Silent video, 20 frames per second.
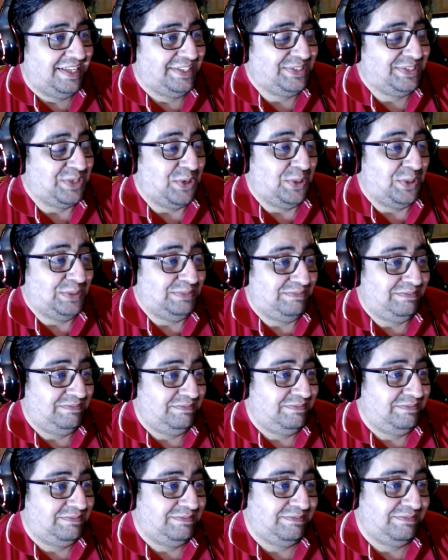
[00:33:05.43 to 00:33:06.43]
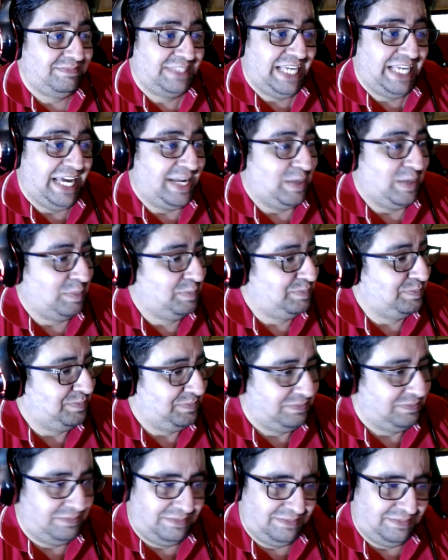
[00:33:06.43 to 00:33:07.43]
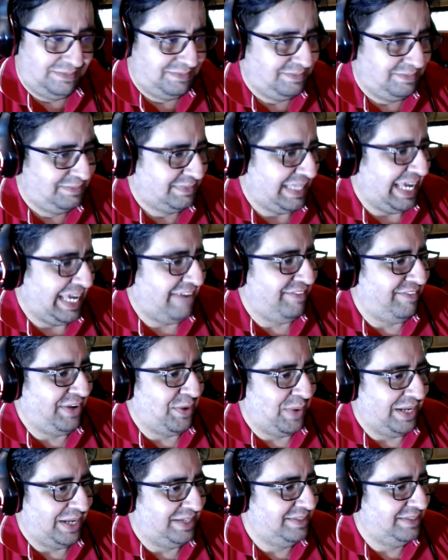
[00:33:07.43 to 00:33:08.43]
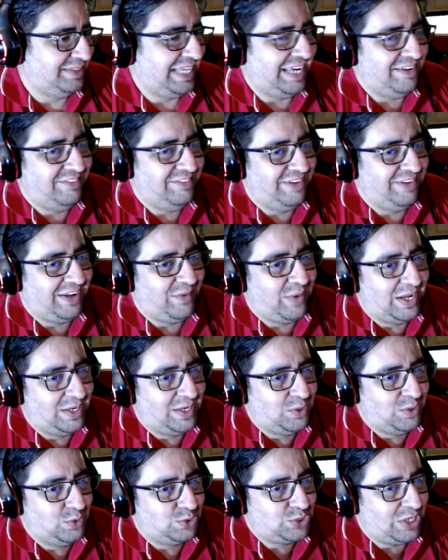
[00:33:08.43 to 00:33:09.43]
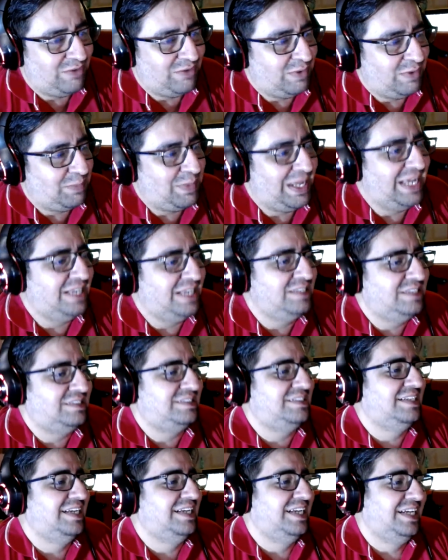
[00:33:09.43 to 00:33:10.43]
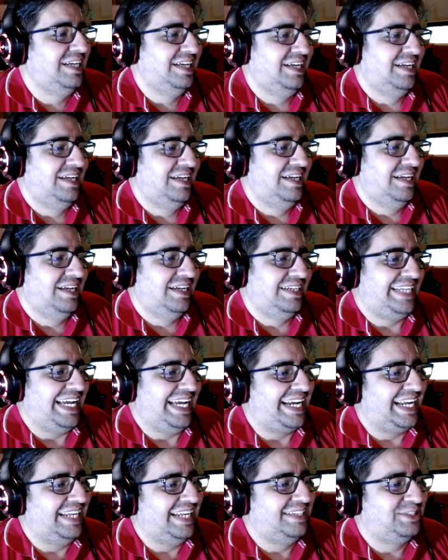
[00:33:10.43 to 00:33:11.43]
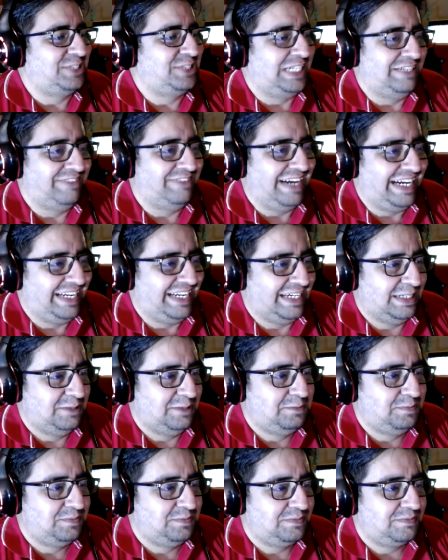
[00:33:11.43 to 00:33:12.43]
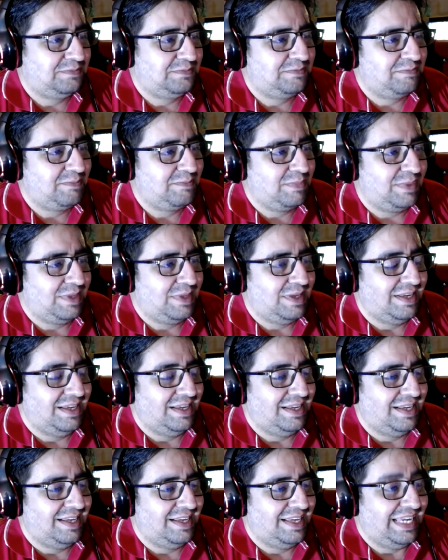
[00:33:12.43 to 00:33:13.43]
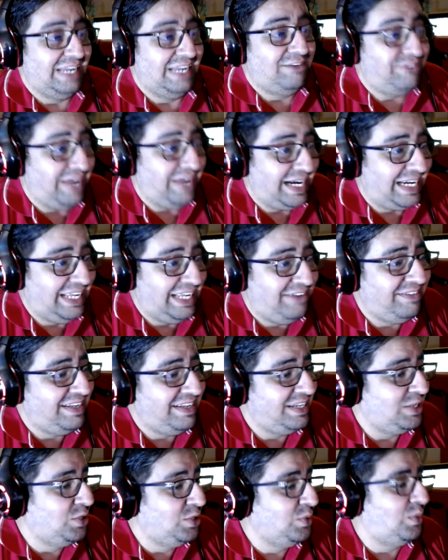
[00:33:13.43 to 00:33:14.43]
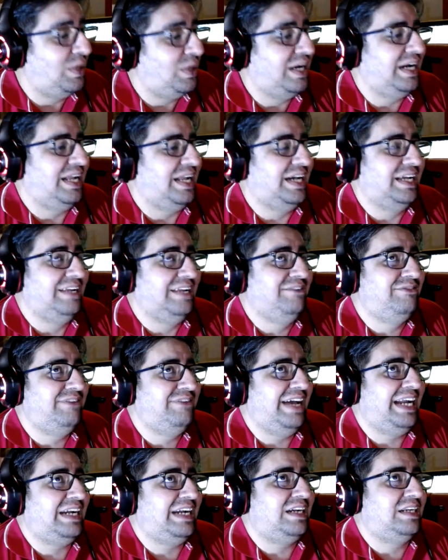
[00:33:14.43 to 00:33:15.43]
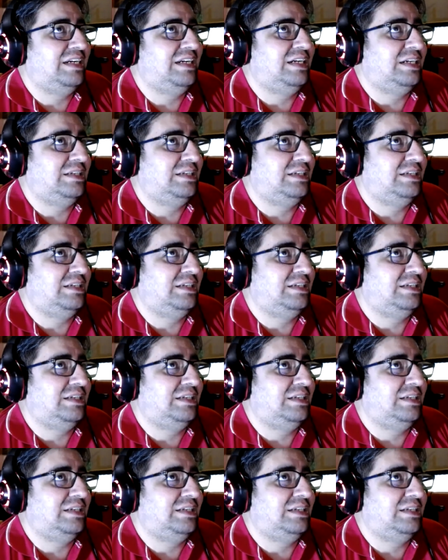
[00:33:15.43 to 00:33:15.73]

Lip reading: So get up, everyone whosoever plays Tekken, Street Fighter. In fact, even you know what? In fact,